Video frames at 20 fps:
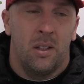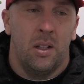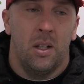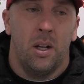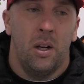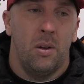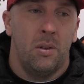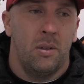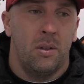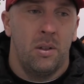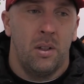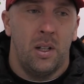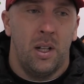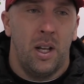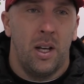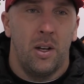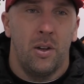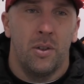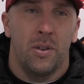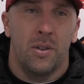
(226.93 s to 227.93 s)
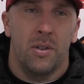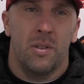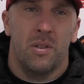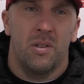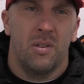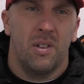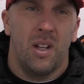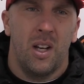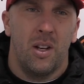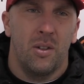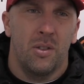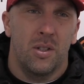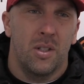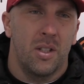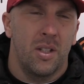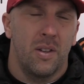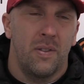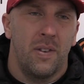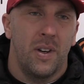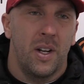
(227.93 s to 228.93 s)
late on
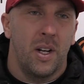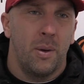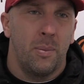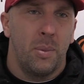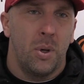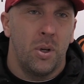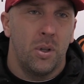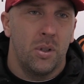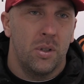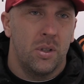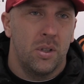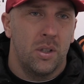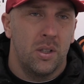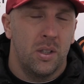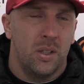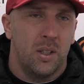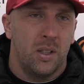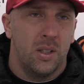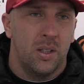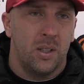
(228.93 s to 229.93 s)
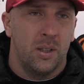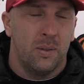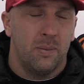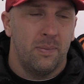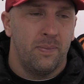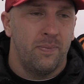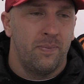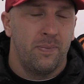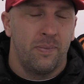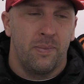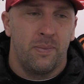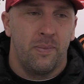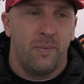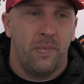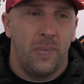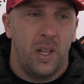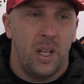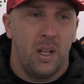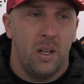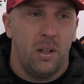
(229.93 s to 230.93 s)
to defend our box.
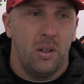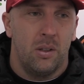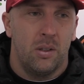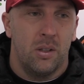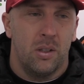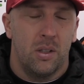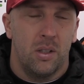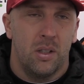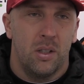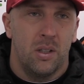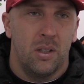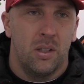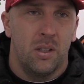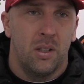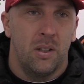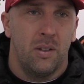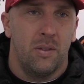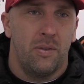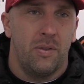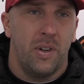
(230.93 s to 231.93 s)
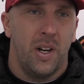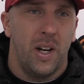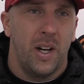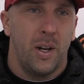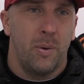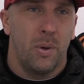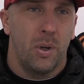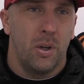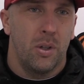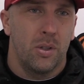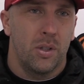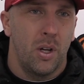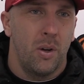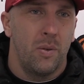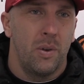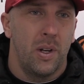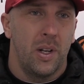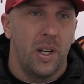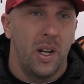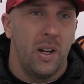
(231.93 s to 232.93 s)
It's just a free header. We've got a
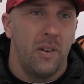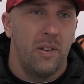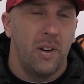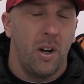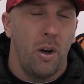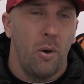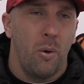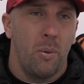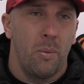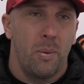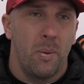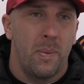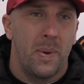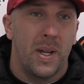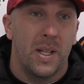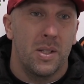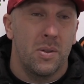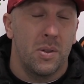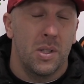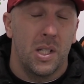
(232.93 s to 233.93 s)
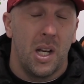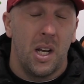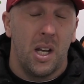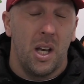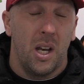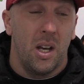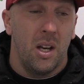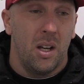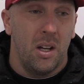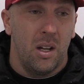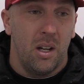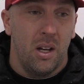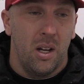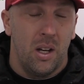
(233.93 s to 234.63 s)
zone in there, and now we're prepared to attack it.